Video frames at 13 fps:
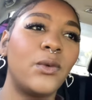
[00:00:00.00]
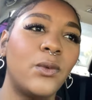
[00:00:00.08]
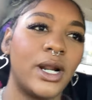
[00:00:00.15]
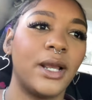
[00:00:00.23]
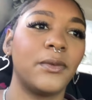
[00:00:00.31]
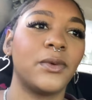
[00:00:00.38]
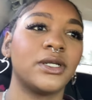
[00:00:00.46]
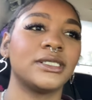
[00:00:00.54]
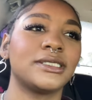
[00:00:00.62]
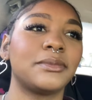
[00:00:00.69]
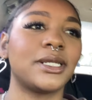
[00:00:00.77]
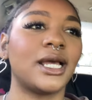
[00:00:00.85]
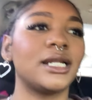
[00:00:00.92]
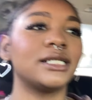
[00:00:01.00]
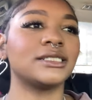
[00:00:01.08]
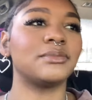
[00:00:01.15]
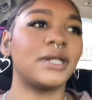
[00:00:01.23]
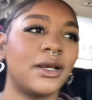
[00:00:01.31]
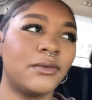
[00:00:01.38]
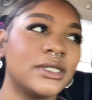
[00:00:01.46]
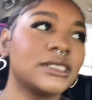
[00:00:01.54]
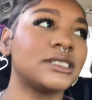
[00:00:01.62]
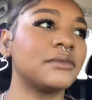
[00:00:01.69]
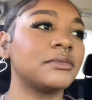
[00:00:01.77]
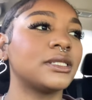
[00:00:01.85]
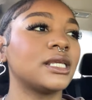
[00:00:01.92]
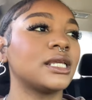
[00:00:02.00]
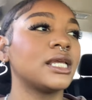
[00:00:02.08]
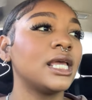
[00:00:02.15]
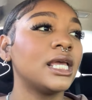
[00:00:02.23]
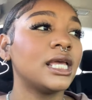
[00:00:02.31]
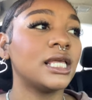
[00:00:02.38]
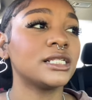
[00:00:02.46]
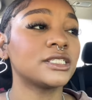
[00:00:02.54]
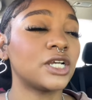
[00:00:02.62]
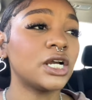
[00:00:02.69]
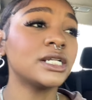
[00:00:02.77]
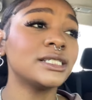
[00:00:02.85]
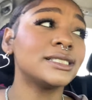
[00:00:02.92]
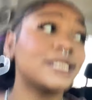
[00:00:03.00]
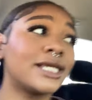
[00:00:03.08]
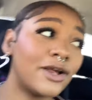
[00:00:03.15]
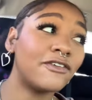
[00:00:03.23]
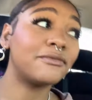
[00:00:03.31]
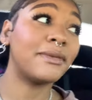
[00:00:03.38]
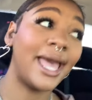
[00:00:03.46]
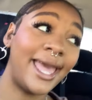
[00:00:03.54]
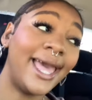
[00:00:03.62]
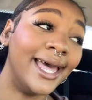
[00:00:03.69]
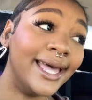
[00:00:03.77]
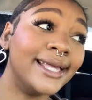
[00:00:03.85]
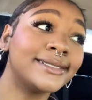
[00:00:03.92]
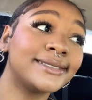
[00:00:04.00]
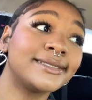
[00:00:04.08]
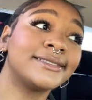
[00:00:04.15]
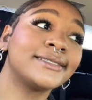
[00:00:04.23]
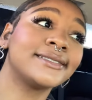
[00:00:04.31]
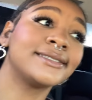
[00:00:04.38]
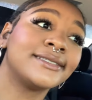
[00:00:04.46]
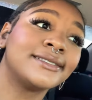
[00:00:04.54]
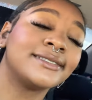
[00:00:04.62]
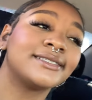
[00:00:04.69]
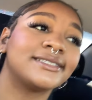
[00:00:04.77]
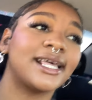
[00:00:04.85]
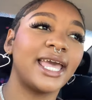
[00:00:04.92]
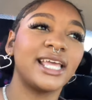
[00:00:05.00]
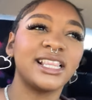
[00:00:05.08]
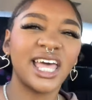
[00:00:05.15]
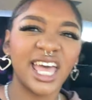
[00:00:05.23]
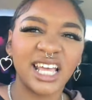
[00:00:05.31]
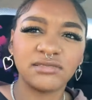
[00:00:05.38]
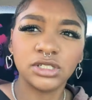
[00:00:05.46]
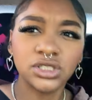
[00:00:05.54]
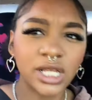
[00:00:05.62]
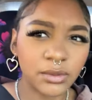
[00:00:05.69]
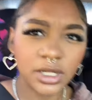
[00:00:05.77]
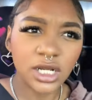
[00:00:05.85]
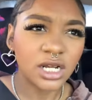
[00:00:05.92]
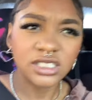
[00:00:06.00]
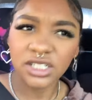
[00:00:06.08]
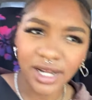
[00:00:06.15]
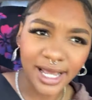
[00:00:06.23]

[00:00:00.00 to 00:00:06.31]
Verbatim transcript: what I want to be honest, but I want something. And this car needs to get off my ass. I hate that. I hate when a car's on your